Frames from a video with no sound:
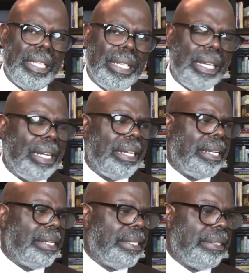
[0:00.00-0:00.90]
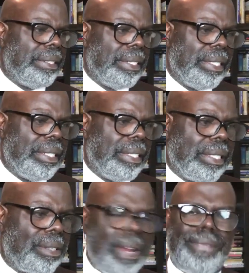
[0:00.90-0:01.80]
Creflo
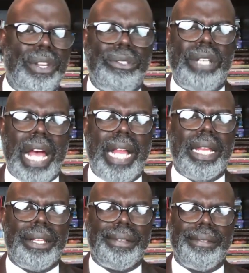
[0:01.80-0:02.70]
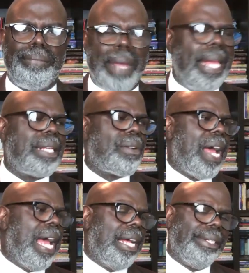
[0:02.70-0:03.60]
Dollar, big
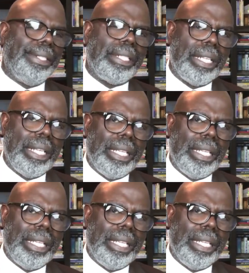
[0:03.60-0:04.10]
crowds.